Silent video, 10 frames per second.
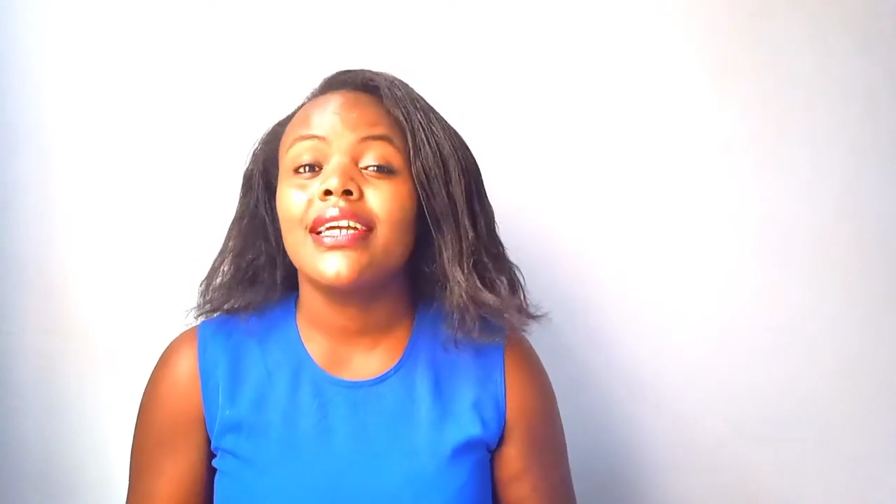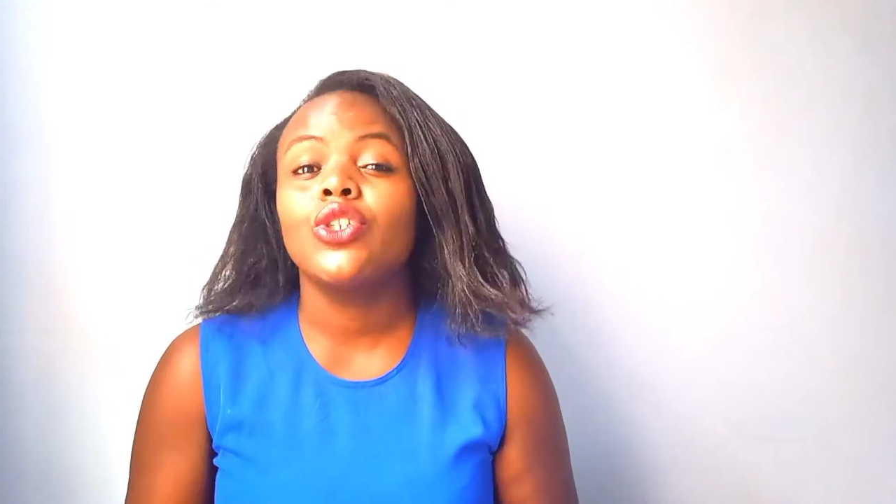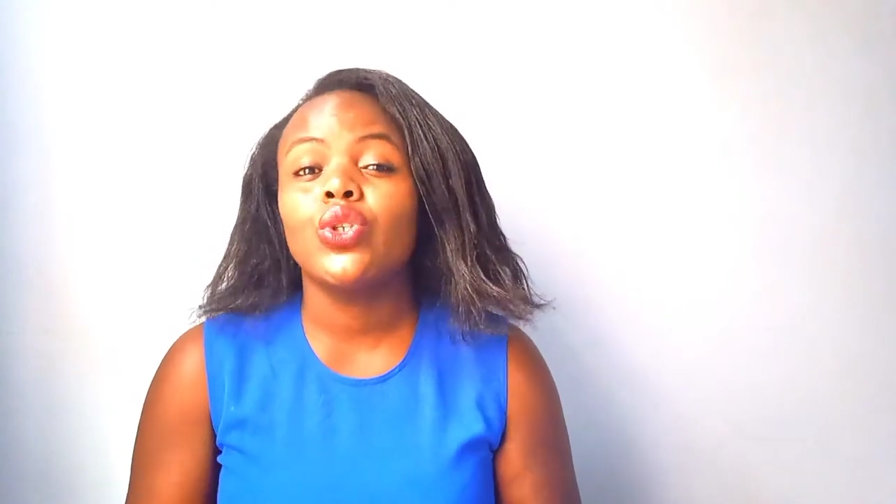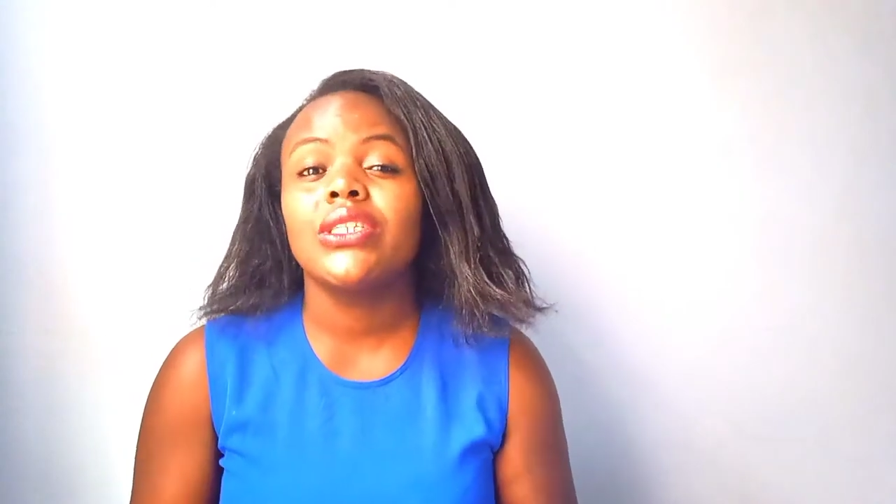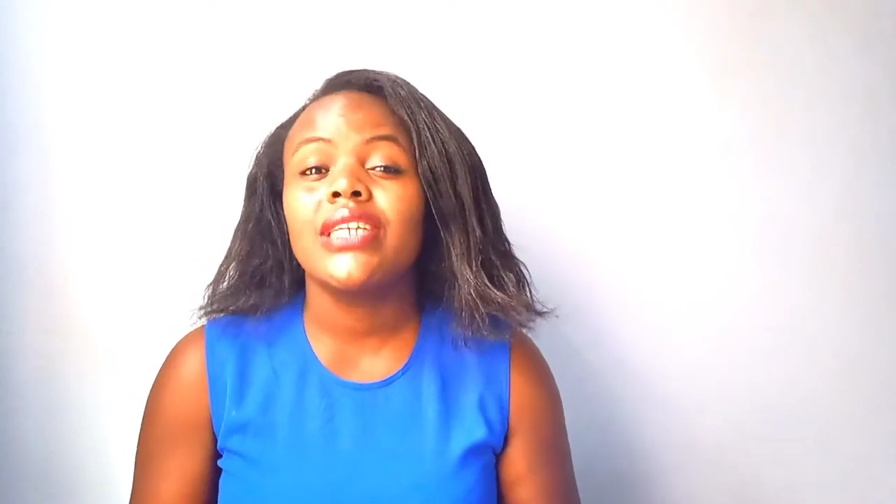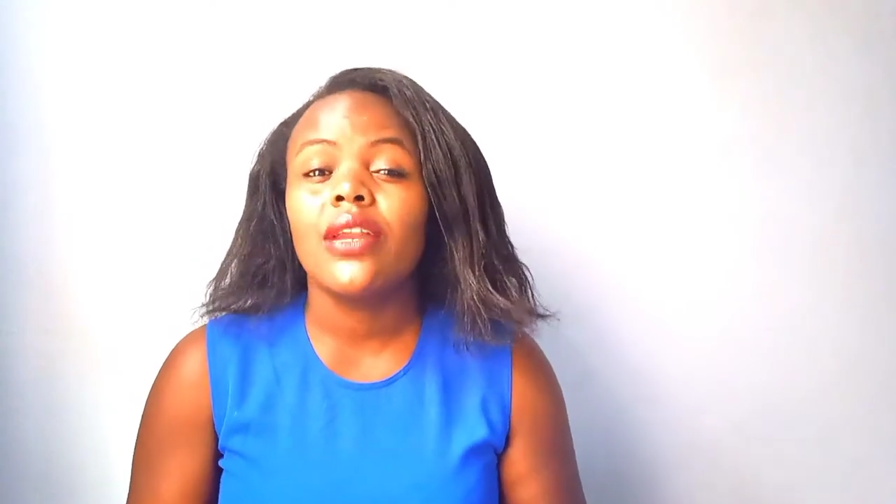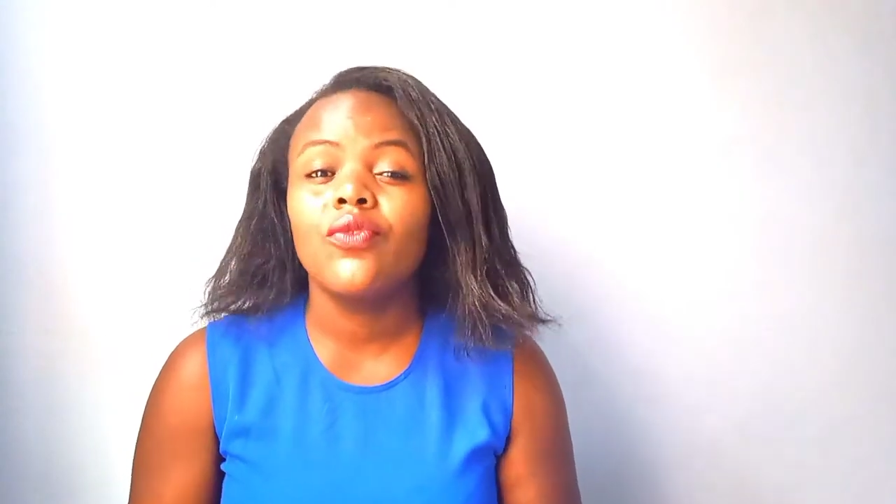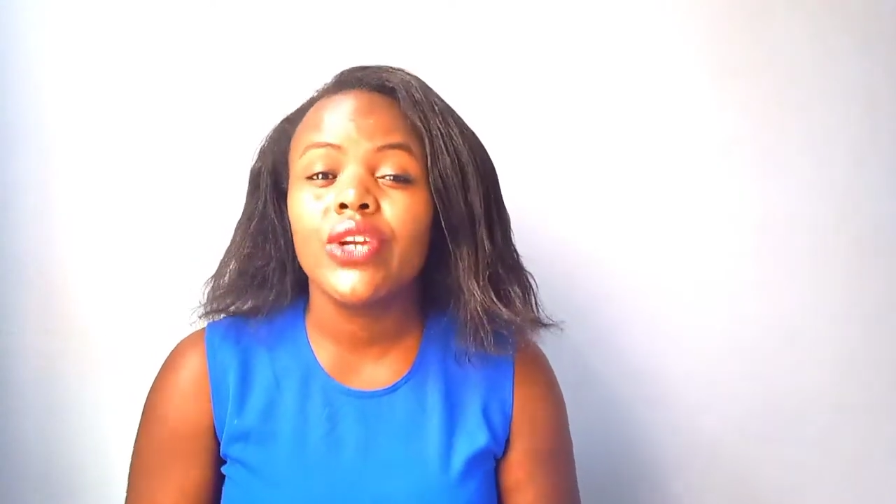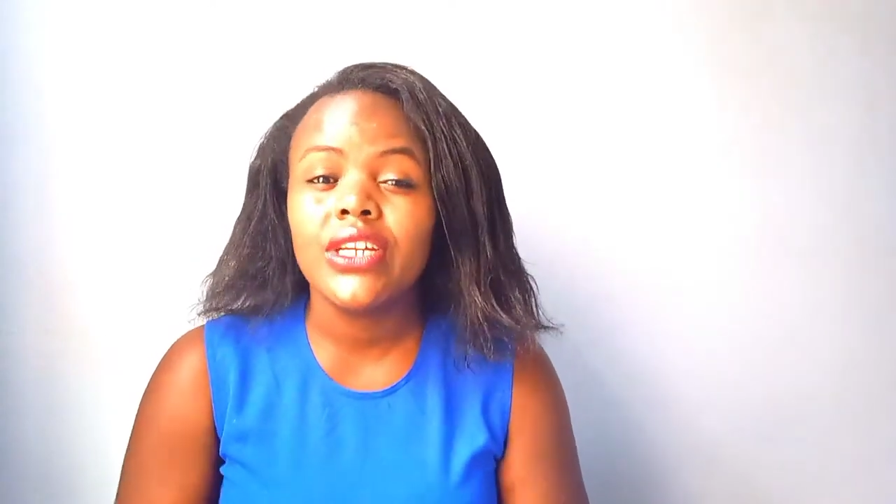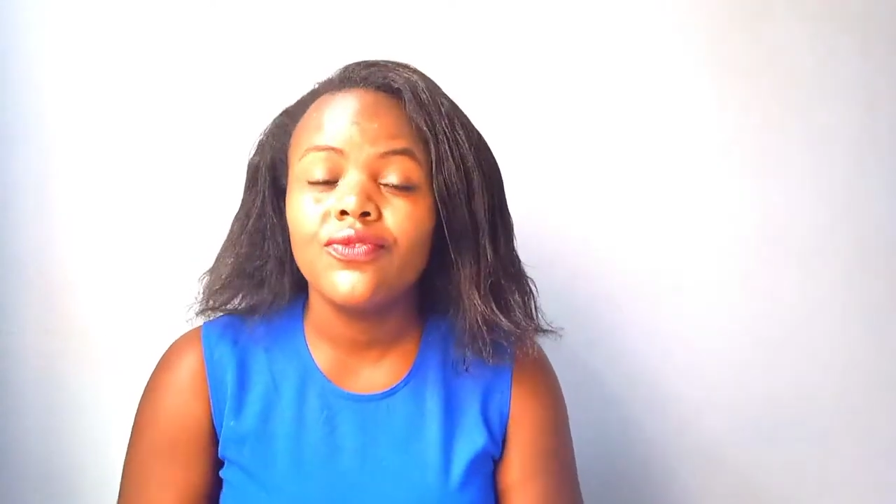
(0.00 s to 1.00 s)
a joint
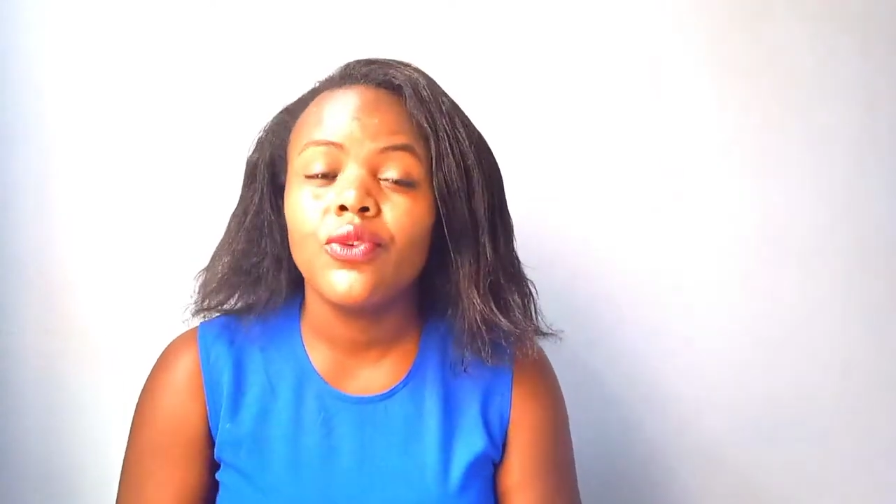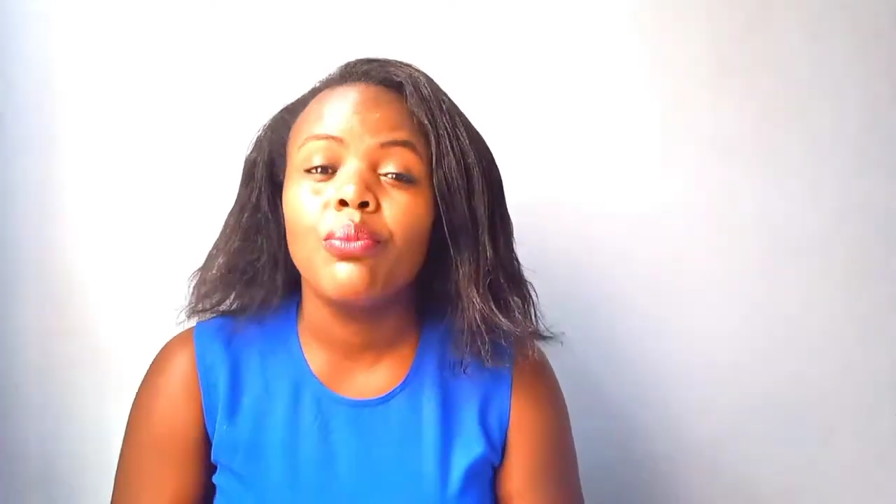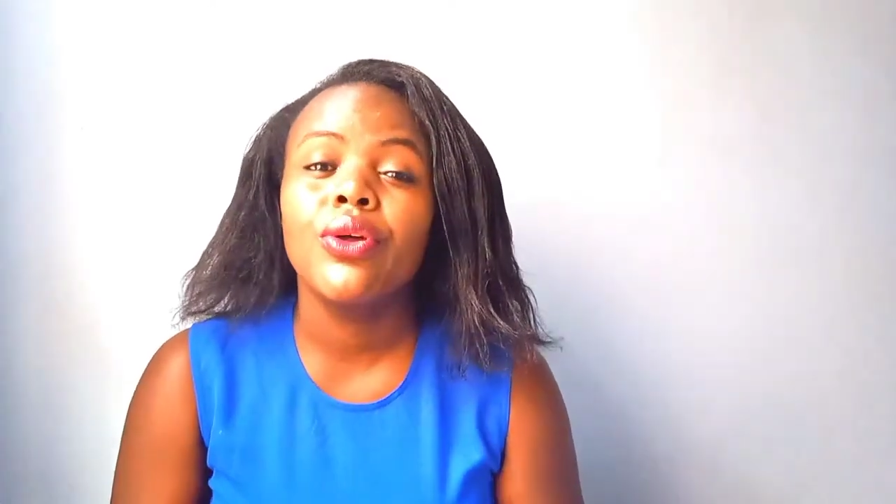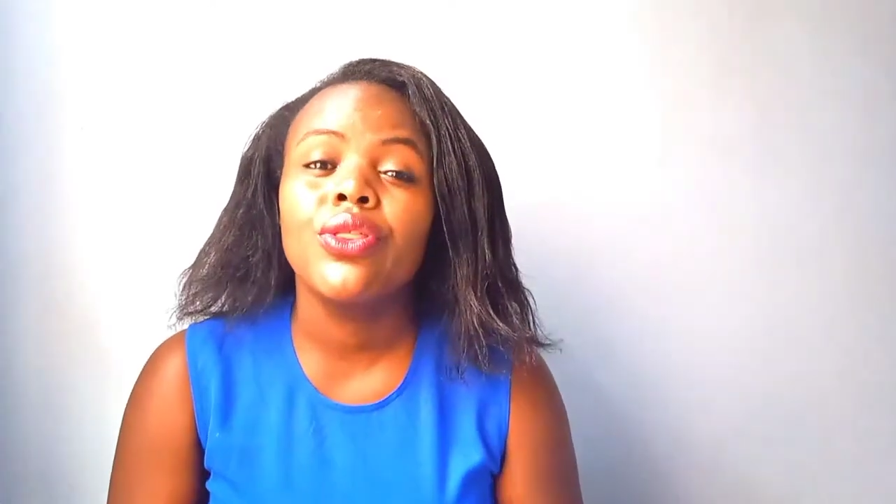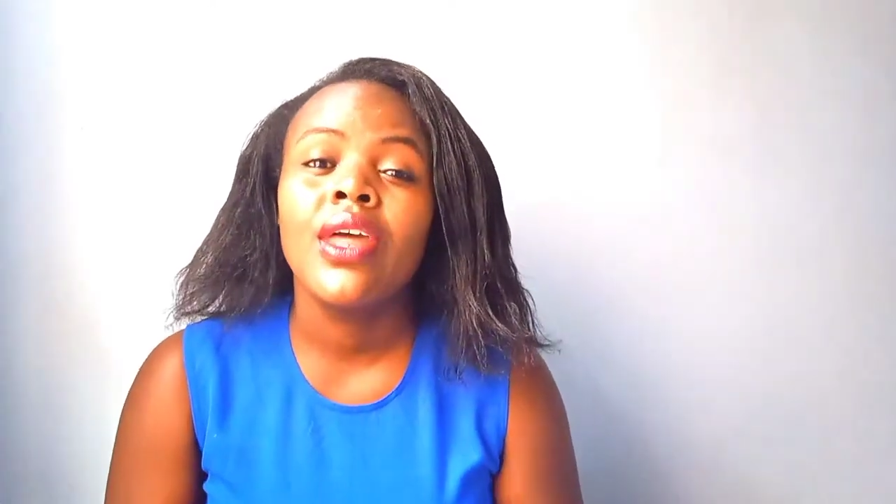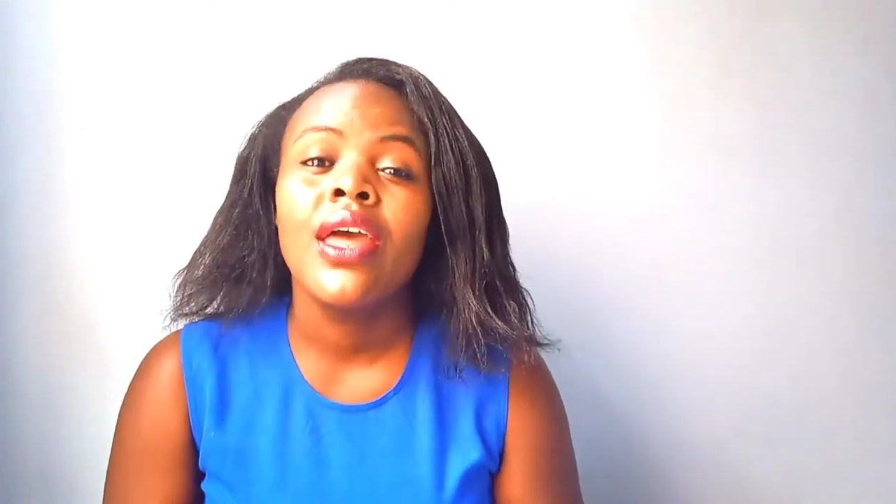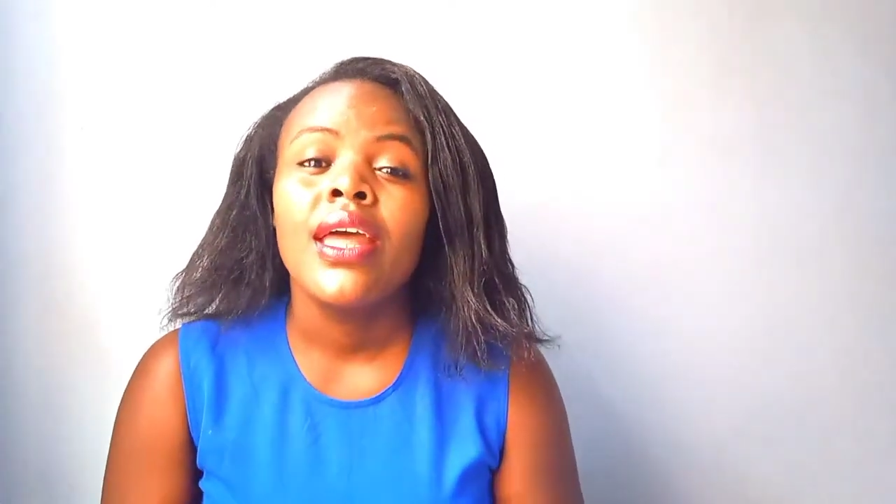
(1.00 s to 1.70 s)
advocate for both